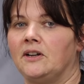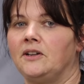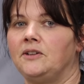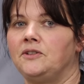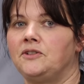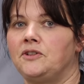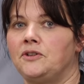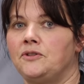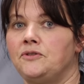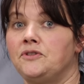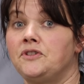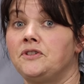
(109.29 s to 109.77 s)

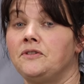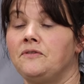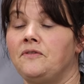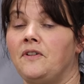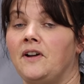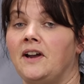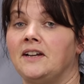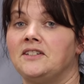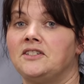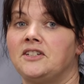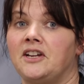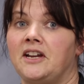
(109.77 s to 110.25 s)
is used to
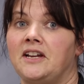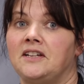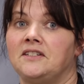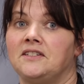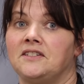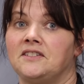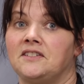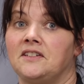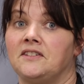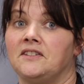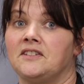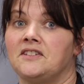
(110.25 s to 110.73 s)
find
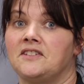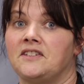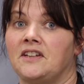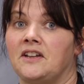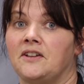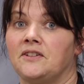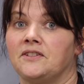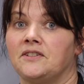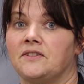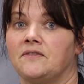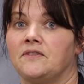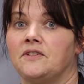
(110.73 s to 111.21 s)
changes in the
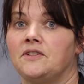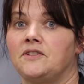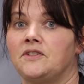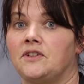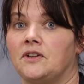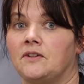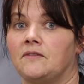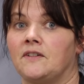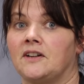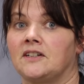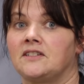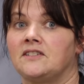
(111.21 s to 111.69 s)
cells of the
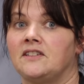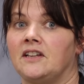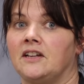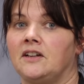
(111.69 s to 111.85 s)
cervix